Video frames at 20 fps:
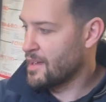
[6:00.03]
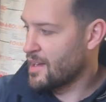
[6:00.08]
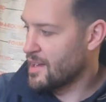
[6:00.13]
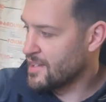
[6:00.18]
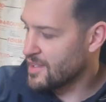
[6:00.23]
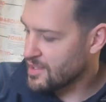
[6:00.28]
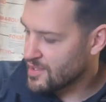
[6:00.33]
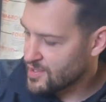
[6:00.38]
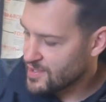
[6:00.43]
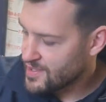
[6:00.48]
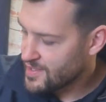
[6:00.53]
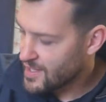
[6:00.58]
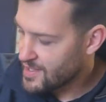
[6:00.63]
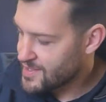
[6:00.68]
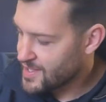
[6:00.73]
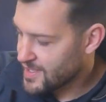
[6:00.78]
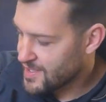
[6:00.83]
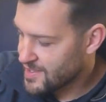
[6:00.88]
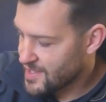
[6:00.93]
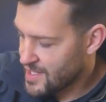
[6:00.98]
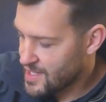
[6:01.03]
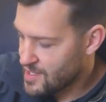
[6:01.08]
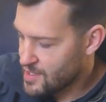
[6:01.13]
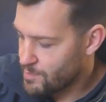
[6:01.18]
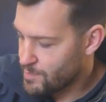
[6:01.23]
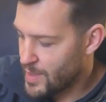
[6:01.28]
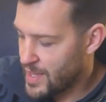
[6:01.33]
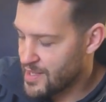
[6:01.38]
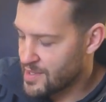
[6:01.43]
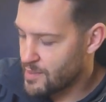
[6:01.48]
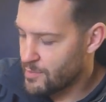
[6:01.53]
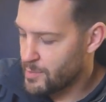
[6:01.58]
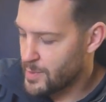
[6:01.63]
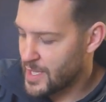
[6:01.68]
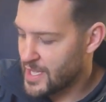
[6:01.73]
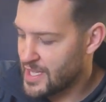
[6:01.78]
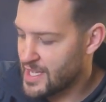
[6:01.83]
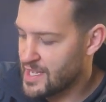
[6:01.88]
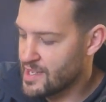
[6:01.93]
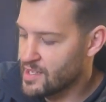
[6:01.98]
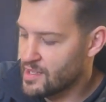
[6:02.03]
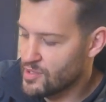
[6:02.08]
I designated at the beginning,